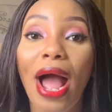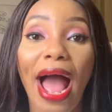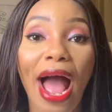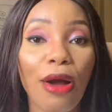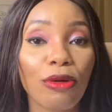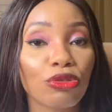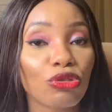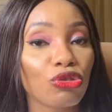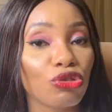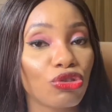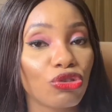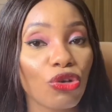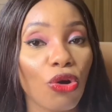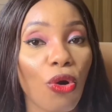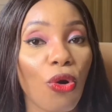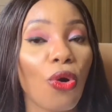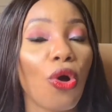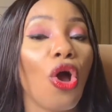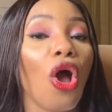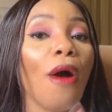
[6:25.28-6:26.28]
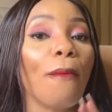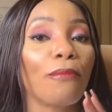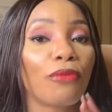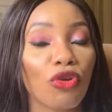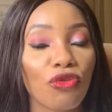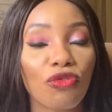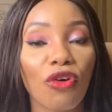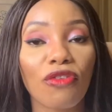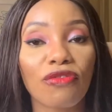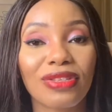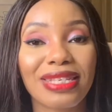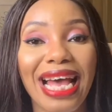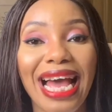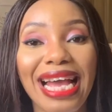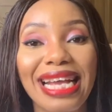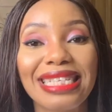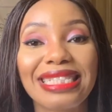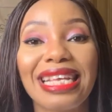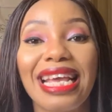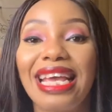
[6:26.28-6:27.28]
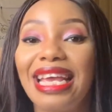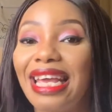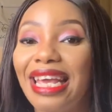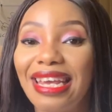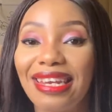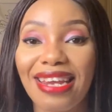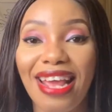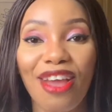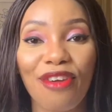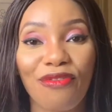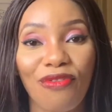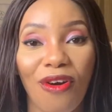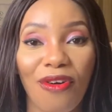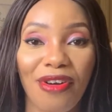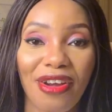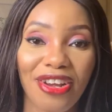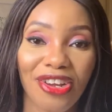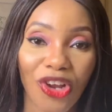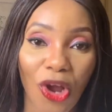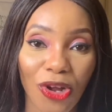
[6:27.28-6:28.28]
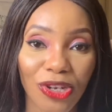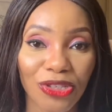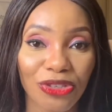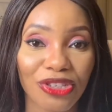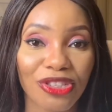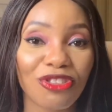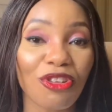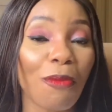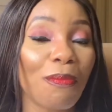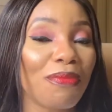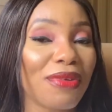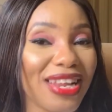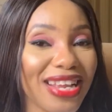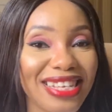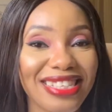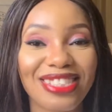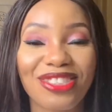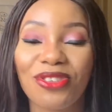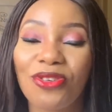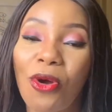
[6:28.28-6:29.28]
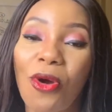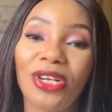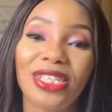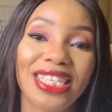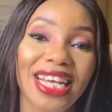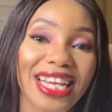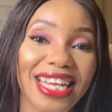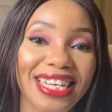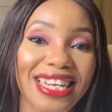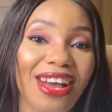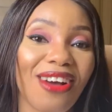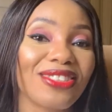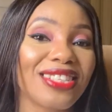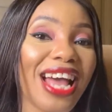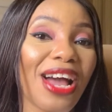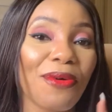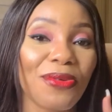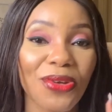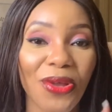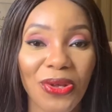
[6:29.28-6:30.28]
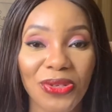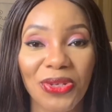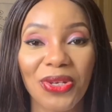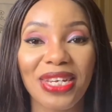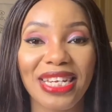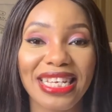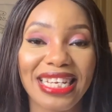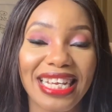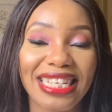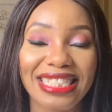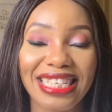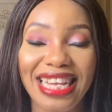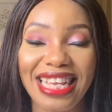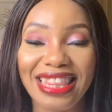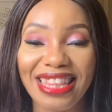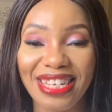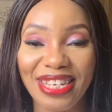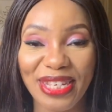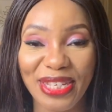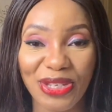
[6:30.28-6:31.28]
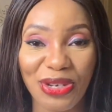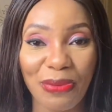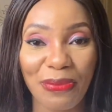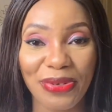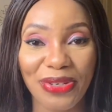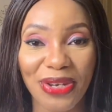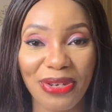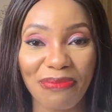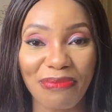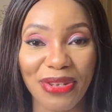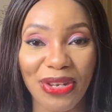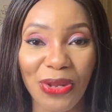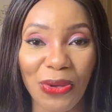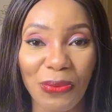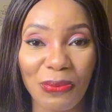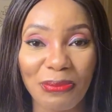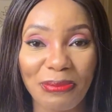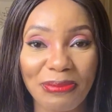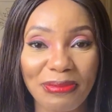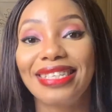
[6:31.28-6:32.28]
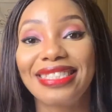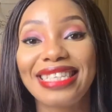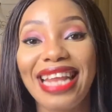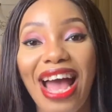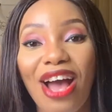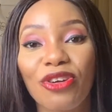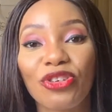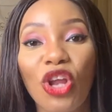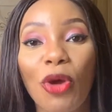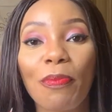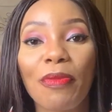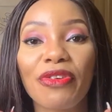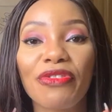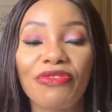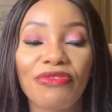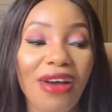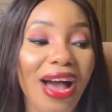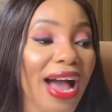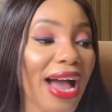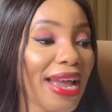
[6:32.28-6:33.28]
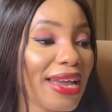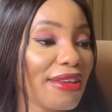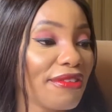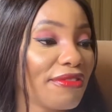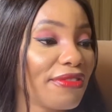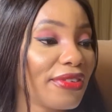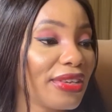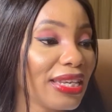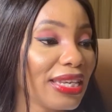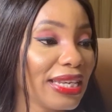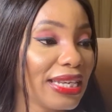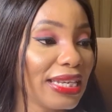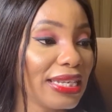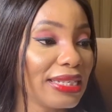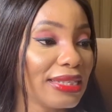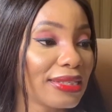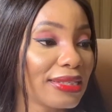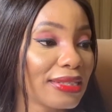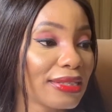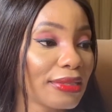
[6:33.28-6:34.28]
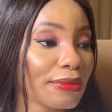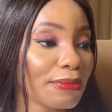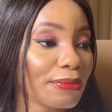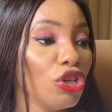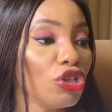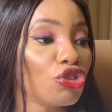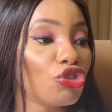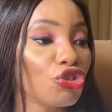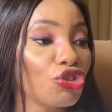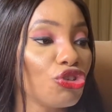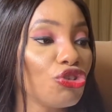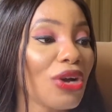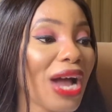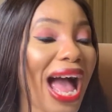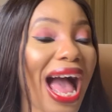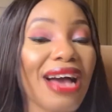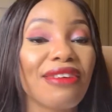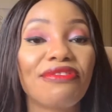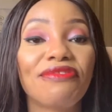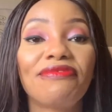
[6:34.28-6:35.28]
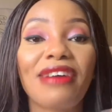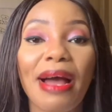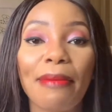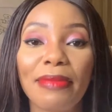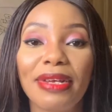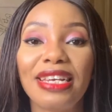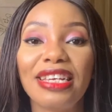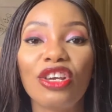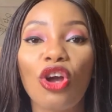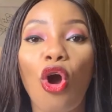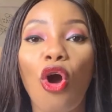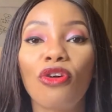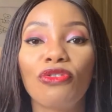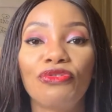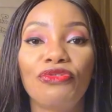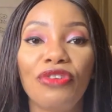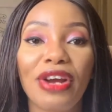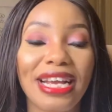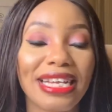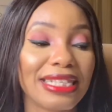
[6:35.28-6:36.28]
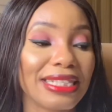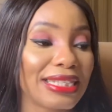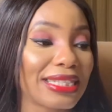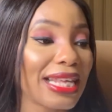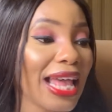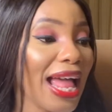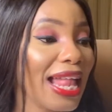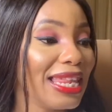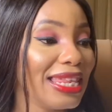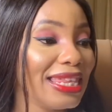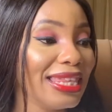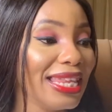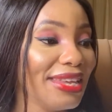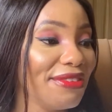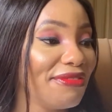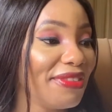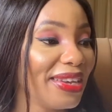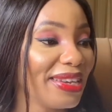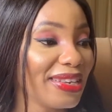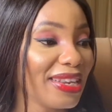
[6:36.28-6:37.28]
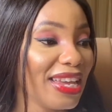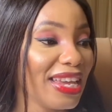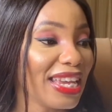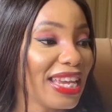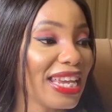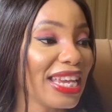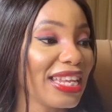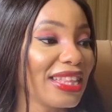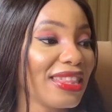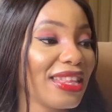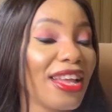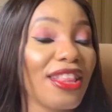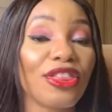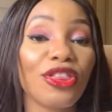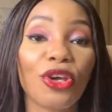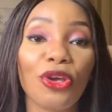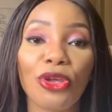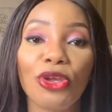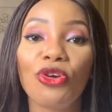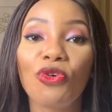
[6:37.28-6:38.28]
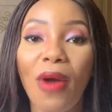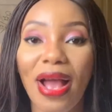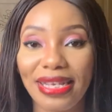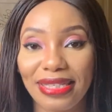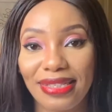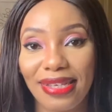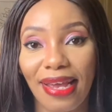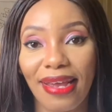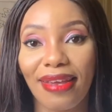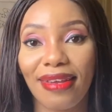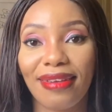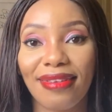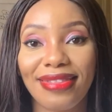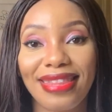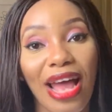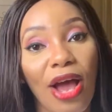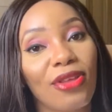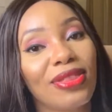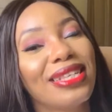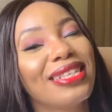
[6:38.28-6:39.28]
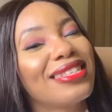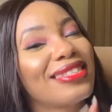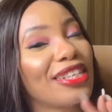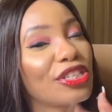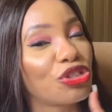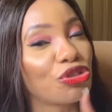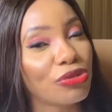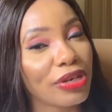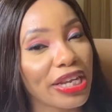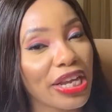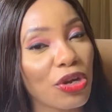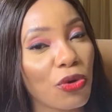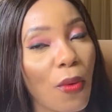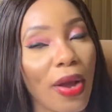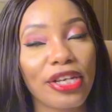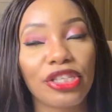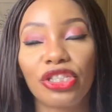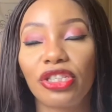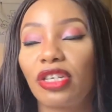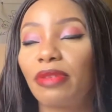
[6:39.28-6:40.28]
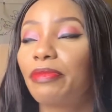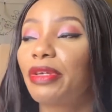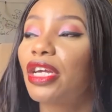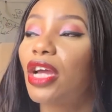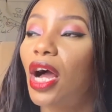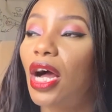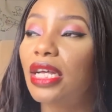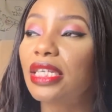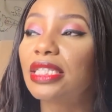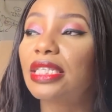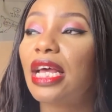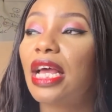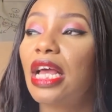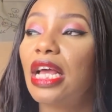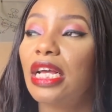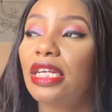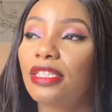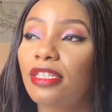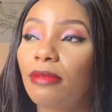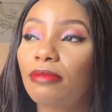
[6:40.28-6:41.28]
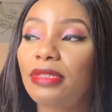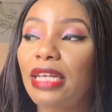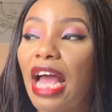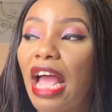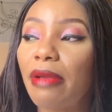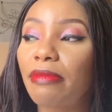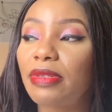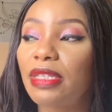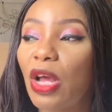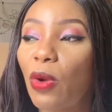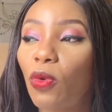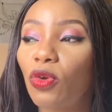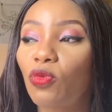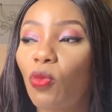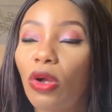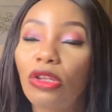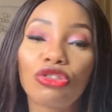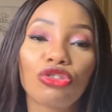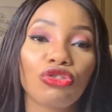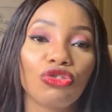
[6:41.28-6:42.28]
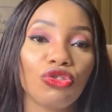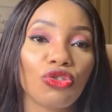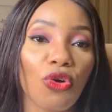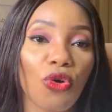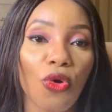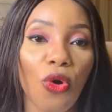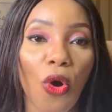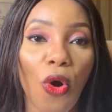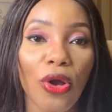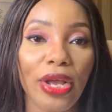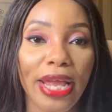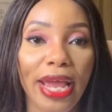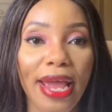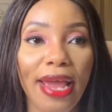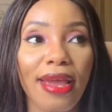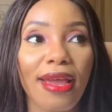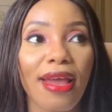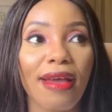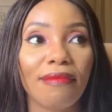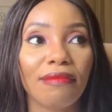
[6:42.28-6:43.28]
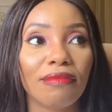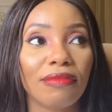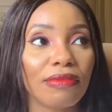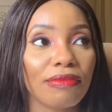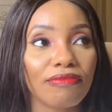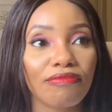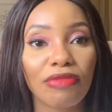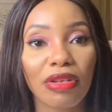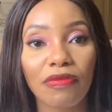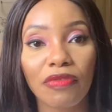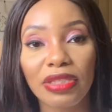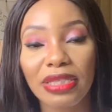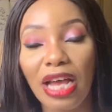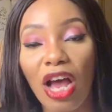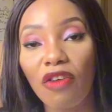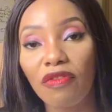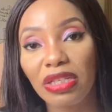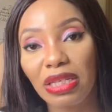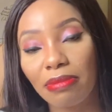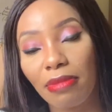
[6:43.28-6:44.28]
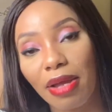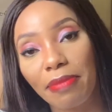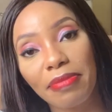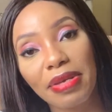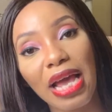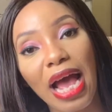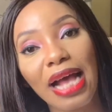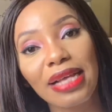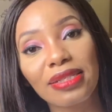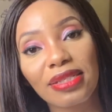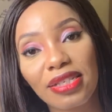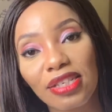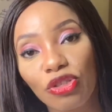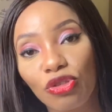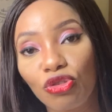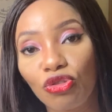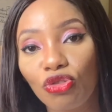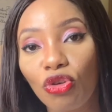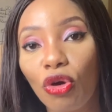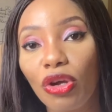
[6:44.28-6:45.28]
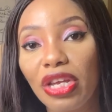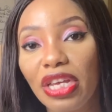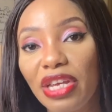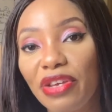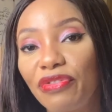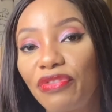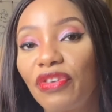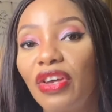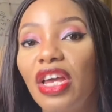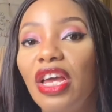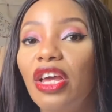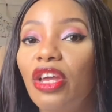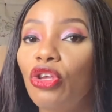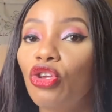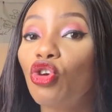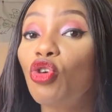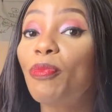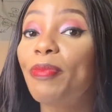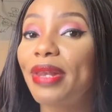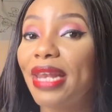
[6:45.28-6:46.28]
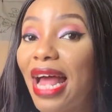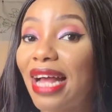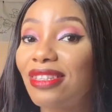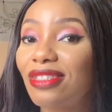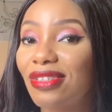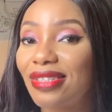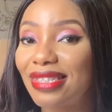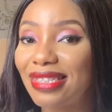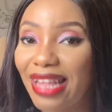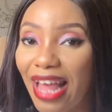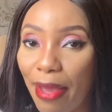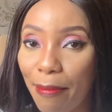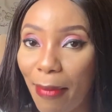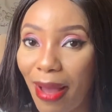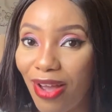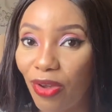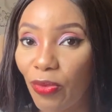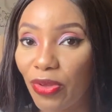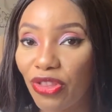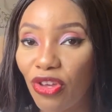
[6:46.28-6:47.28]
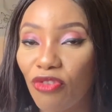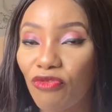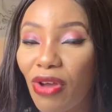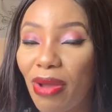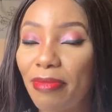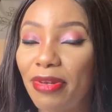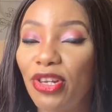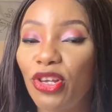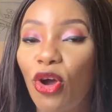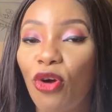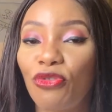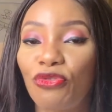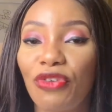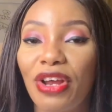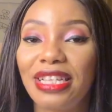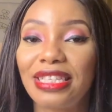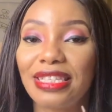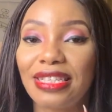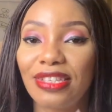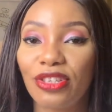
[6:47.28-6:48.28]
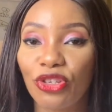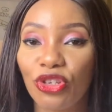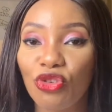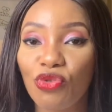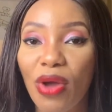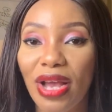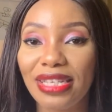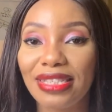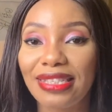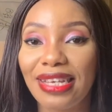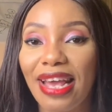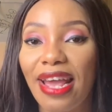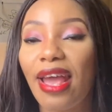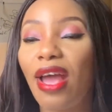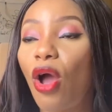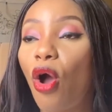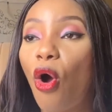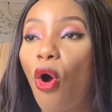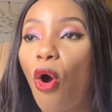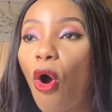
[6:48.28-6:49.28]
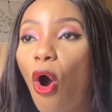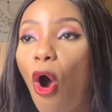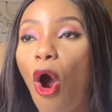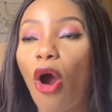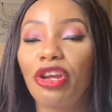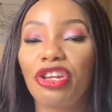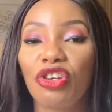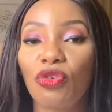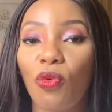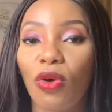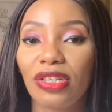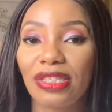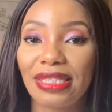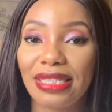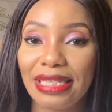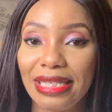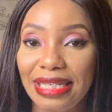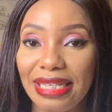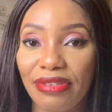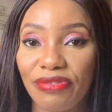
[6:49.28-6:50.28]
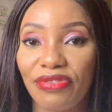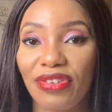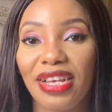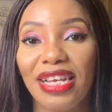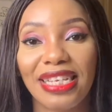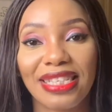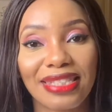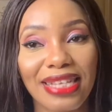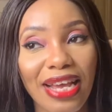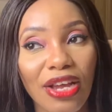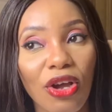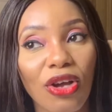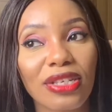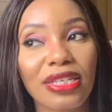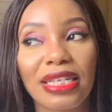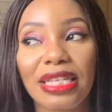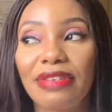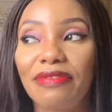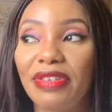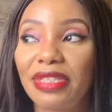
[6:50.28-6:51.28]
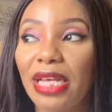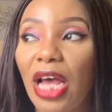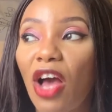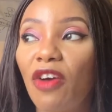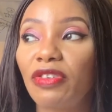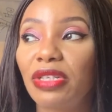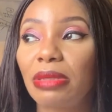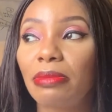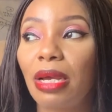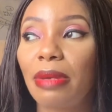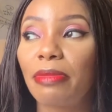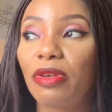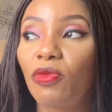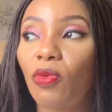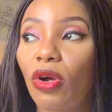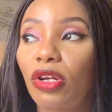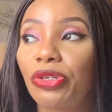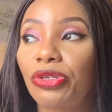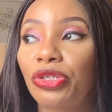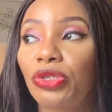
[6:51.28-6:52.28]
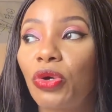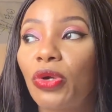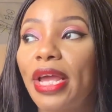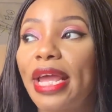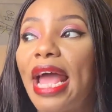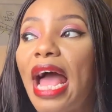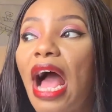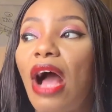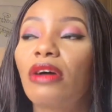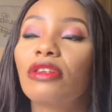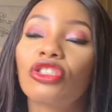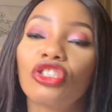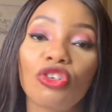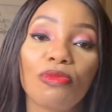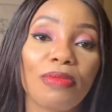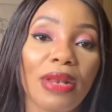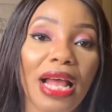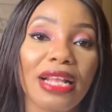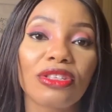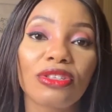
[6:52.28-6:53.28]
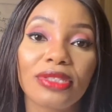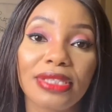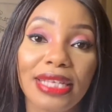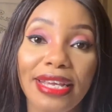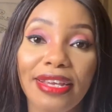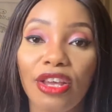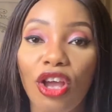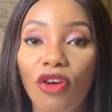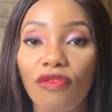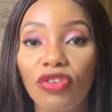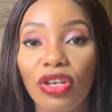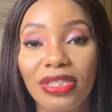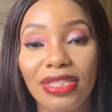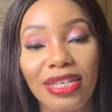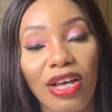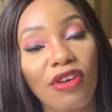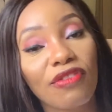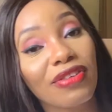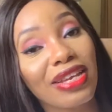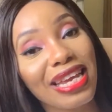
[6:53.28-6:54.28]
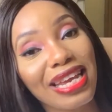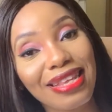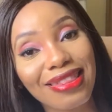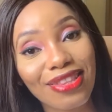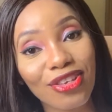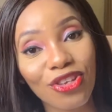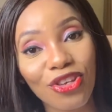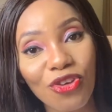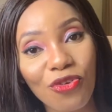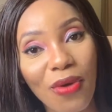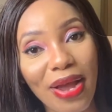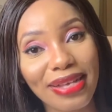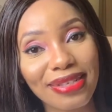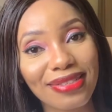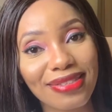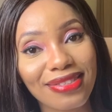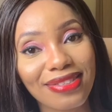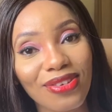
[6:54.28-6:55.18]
how to show proof of ties in a foreign country. So please go check it out. I would also link it in the description below. Now, number 5 is, do you have family or friends living in the USA? Now, this is a tricky question because sometimes they would want to know, okay, the visa officer might be asking to know if you plan to stay back with your family or friends in the USA or you want to leave. Secondly, the visa officer might be wondering, okay, how do you plan to take care of yourself in the US?